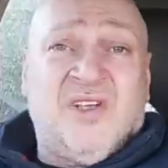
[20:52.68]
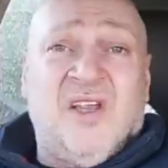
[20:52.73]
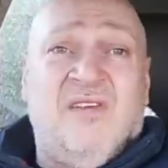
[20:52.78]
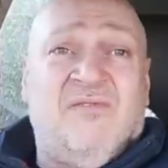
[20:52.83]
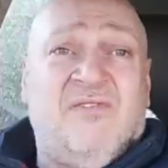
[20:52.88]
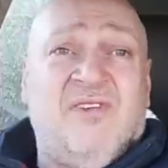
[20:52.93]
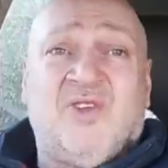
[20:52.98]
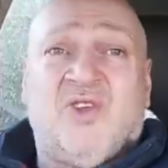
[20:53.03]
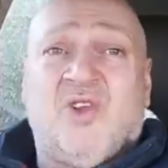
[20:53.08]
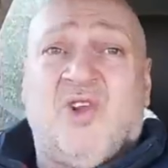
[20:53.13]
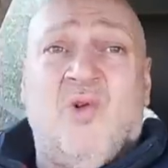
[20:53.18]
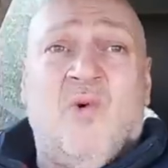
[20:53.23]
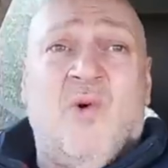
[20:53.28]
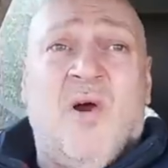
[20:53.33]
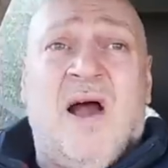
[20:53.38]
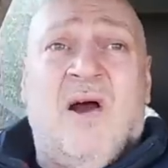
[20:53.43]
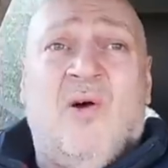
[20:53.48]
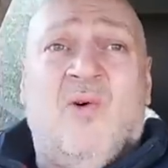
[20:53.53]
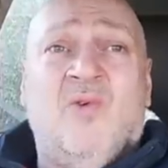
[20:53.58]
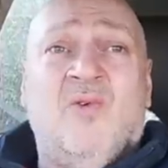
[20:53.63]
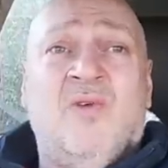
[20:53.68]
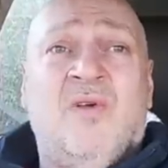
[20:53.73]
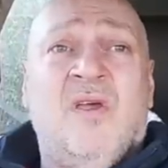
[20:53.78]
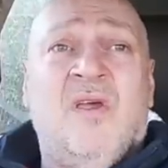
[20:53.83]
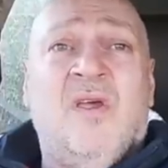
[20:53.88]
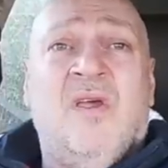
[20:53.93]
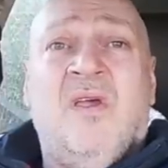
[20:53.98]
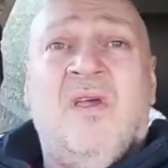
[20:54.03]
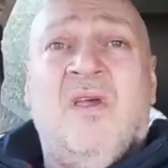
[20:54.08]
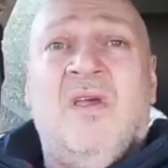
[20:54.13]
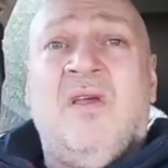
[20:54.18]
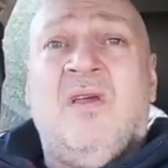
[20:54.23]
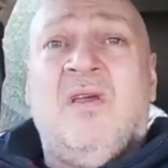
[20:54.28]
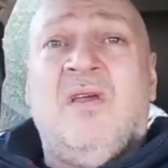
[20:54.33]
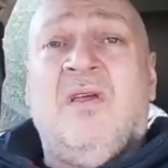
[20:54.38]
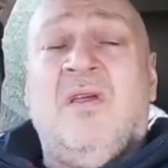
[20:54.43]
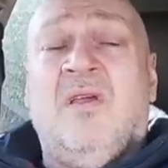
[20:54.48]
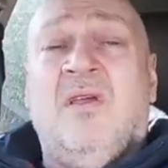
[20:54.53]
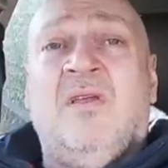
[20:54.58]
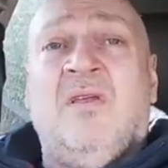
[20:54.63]
service throughout.
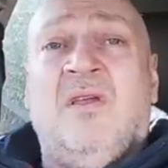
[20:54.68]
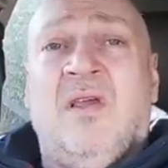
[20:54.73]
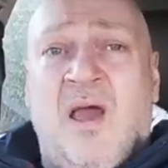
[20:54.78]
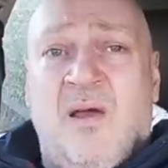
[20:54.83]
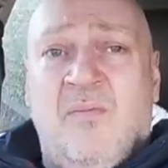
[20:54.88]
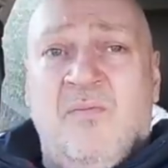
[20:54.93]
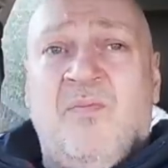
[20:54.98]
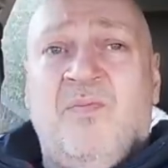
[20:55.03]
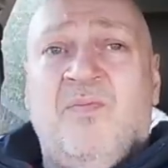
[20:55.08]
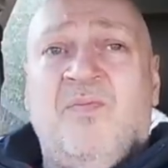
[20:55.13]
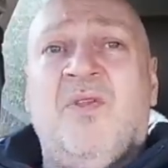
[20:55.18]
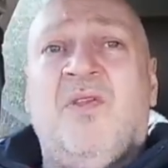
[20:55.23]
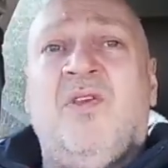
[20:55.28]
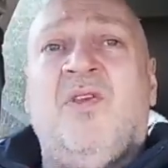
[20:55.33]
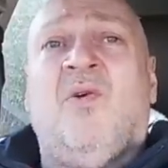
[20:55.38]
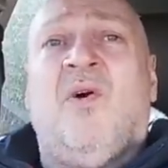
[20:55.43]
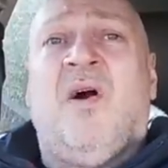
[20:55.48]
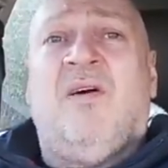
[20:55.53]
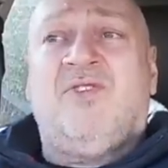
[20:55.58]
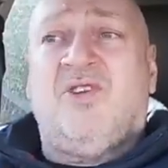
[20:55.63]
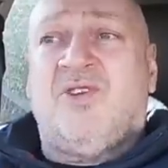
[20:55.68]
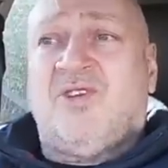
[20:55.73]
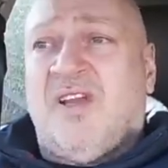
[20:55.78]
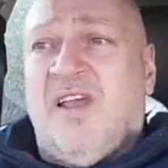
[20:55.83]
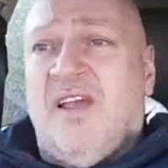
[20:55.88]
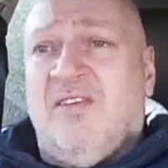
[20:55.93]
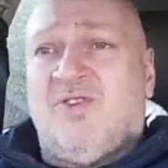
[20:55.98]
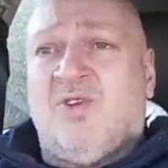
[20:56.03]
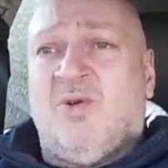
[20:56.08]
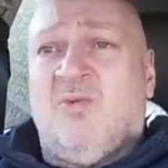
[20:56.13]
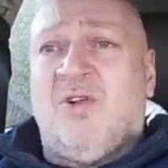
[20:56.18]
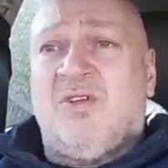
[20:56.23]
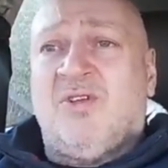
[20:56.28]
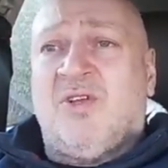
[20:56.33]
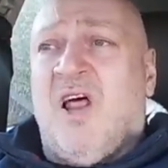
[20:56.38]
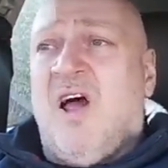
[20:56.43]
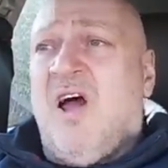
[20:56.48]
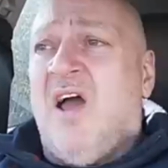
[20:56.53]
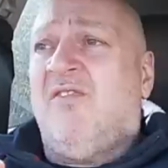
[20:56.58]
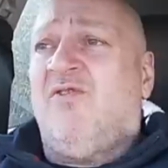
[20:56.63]
Yep, you have just saved someone's
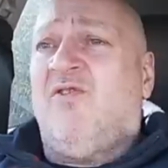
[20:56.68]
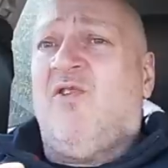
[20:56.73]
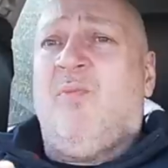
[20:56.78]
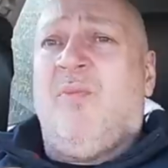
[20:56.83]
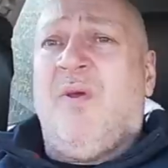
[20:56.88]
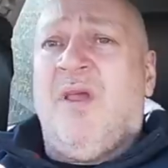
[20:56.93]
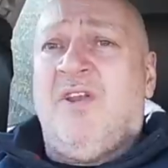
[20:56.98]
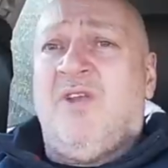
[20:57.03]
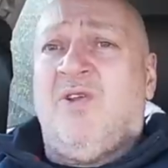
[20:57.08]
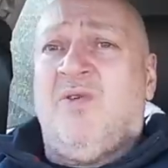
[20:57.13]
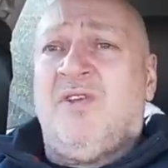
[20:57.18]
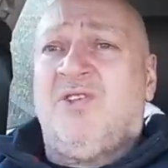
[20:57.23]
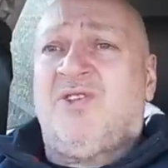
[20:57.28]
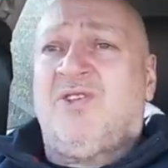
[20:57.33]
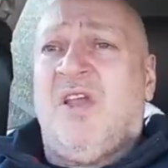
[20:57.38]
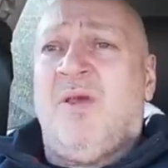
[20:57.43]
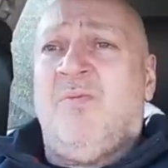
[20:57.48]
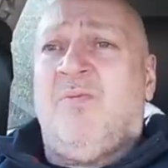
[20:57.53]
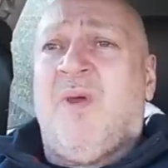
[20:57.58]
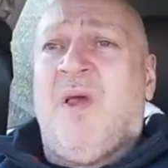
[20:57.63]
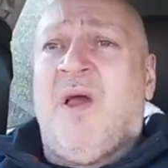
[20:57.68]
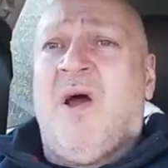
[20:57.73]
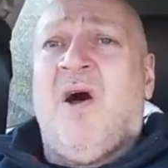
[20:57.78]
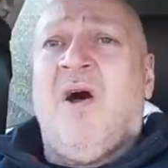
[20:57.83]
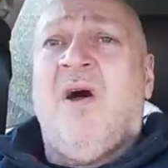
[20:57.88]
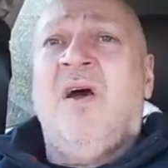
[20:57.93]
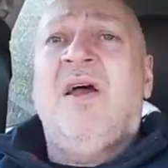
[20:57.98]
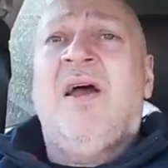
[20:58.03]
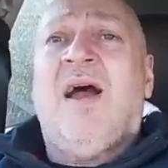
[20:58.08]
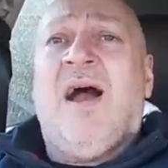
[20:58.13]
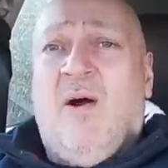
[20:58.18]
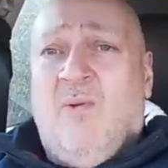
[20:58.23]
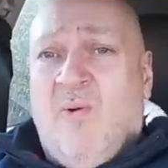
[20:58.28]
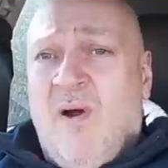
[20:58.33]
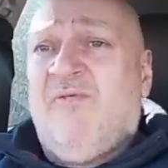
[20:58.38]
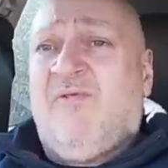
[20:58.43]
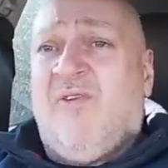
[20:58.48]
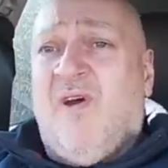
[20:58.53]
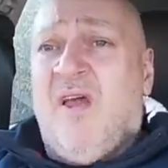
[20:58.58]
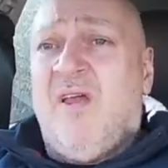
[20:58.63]
life. You've been doing CPR.
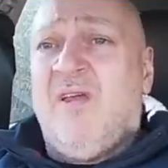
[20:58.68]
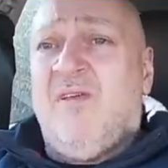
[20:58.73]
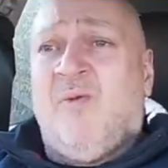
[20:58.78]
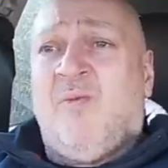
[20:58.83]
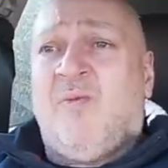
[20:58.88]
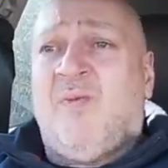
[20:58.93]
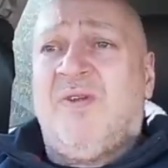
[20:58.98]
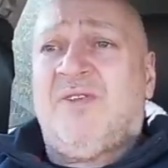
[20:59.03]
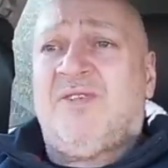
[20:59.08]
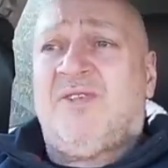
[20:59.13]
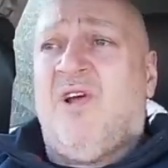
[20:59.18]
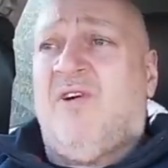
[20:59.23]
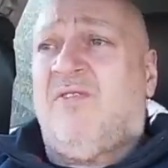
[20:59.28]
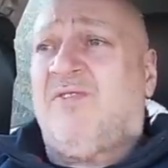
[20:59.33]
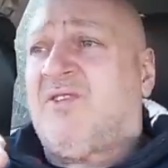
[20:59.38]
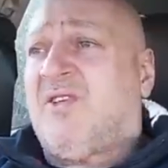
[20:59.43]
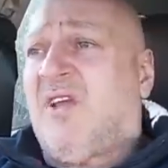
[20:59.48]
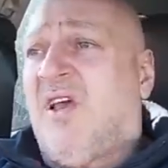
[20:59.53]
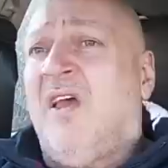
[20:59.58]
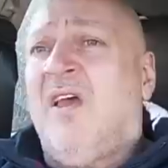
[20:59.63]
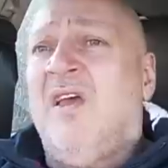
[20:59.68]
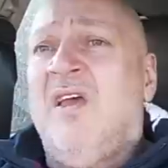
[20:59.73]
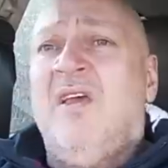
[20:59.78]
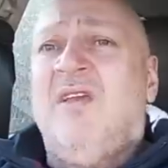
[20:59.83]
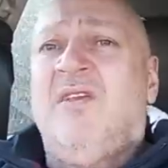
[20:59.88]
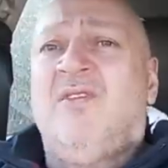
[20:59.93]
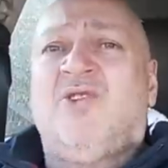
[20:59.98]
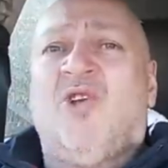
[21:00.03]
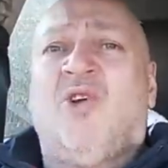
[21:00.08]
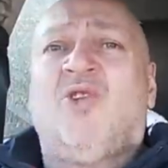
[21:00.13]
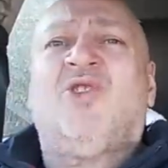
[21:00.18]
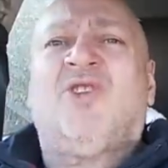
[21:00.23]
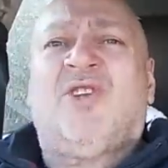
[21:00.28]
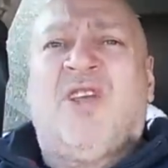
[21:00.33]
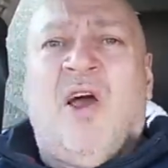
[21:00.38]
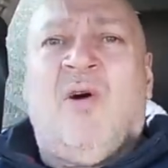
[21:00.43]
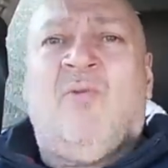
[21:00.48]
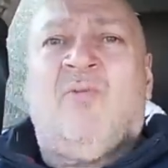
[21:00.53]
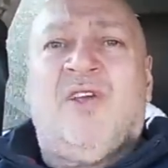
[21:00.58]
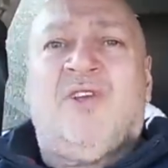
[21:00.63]
However, you're a prison officer, so just
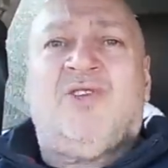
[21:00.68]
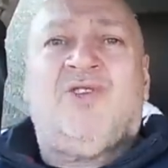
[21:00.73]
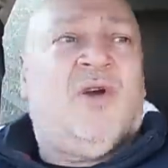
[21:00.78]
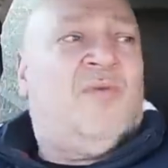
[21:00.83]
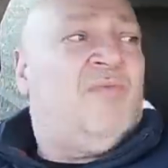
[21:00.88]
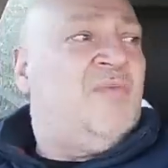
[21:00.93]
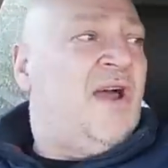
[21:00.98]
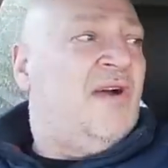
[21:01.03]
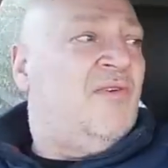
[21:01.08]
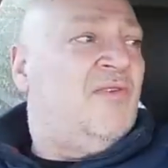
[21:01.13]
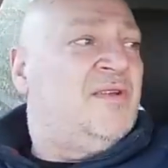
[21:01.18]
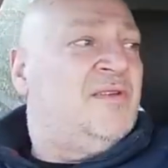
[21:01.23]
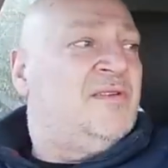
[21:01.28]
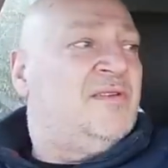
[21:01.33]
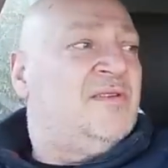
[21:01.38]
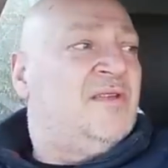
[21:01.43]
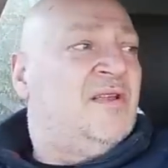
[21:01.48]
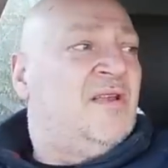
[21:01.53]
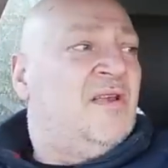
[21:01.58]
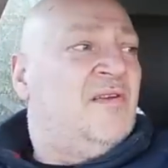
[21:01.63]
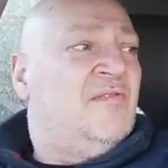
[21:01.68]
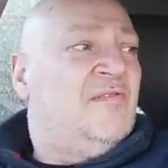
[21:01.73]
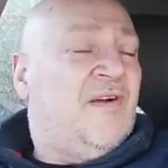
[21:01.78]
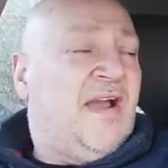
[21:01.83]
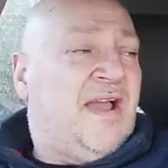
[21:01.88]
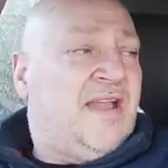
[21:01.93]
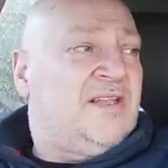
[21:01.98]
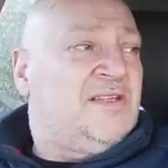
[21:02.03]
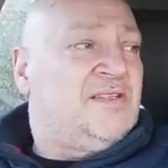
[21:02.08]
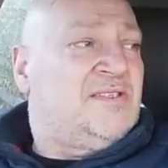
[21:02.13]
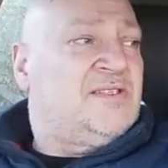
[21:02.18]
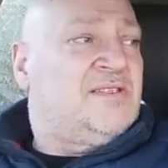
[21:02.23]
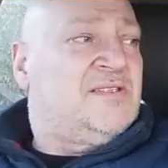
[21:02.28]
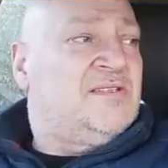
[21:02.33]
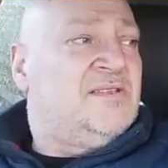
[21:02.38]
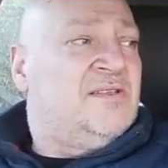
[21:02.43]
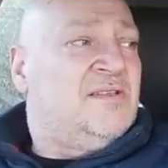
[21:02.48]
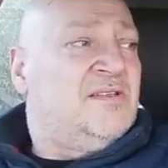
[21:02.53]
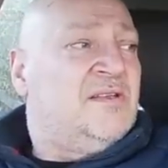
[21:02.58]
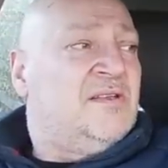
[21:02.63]
get on with your job now. Yeah.
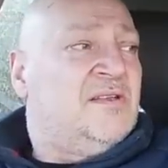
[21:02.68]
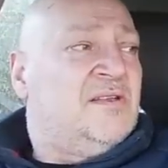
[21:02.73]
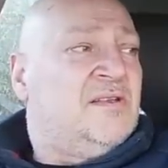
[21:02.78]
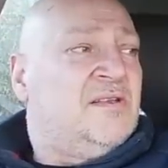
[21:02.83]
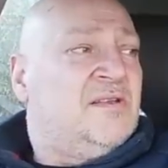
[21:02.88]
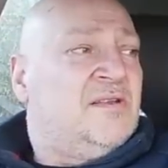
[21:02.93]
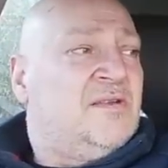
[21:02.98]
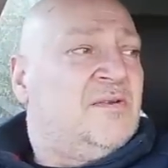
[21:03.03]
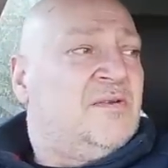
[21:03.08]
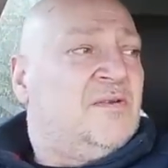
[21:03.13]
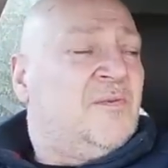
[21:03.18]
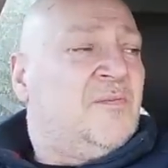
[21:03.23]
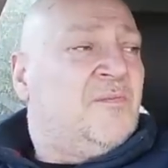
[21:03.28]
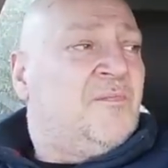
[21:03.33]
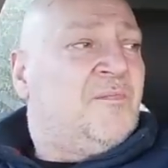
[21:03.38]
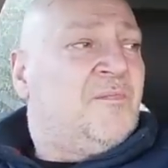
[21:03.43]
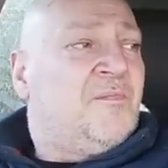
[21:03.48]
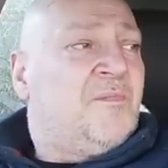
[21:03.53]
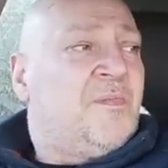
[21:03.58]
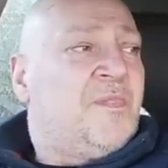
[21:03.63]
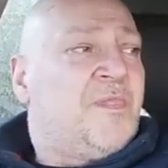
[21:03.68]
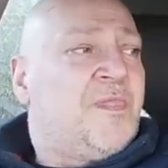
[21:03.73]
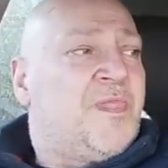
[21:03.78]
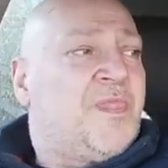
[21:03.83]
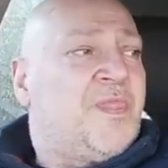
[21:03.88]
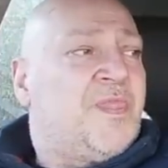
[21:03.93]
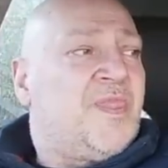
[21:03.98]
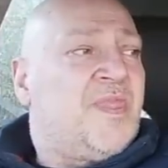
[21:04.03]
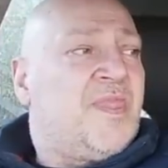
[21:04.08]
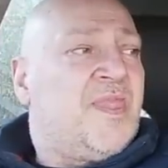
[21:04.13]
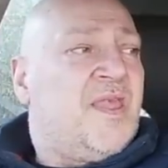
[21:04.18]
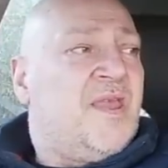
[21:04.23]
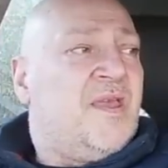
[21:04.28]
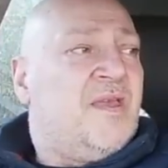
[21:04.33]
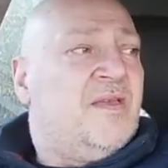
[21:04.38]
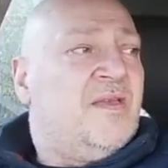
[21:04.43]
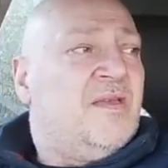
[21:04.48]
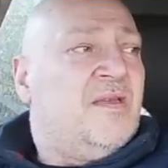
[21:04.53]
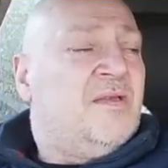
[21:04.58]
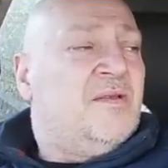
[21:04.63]
It's like lunchtime, so we used to
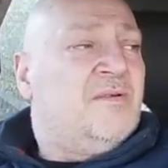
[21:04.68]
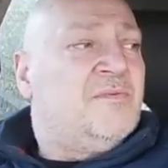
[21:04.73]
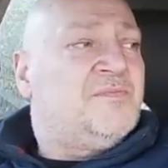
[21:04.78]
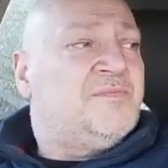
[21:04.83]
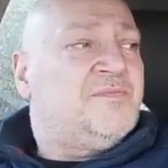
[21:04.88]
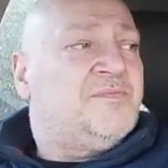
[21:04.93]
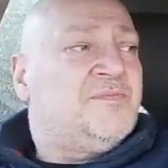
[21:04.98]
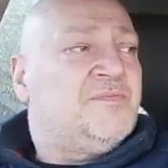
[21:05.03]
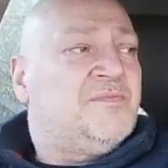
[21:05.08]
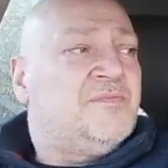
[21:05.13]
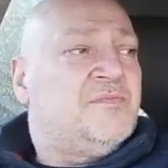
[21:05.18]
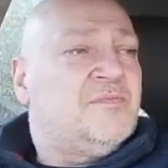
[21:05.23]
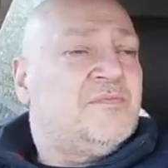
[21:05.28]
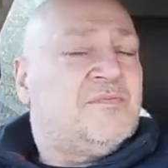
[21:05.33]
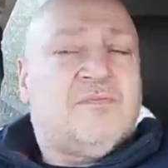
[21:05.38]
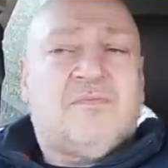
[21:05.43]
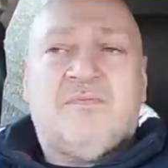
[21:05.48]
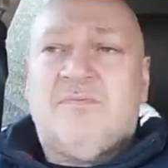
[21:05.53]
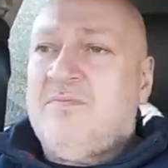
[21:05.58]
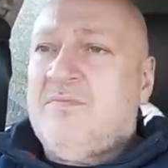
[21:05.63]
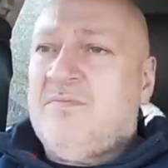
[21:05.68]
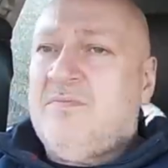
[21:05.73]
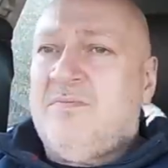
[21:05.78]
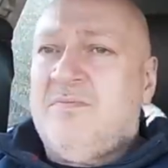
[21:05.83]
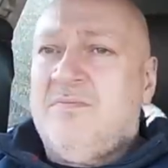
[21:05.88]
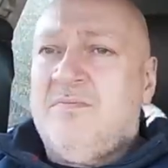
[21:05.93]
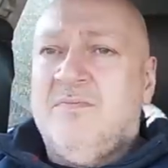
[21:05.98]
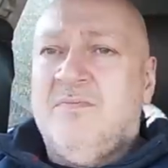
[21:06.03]
try and move as